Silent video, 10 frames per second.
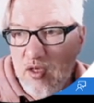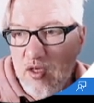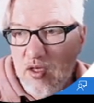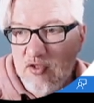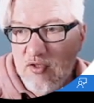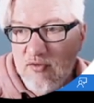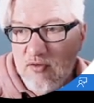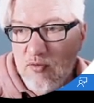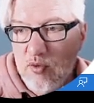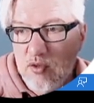Uh,
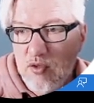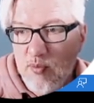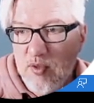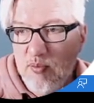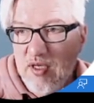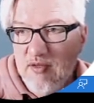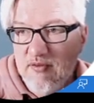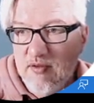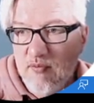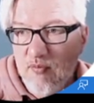just will copy and
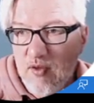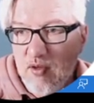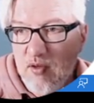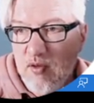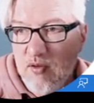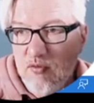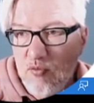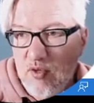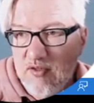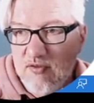paste
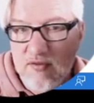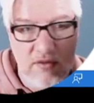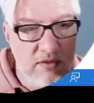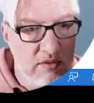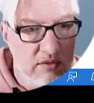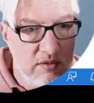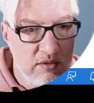the rest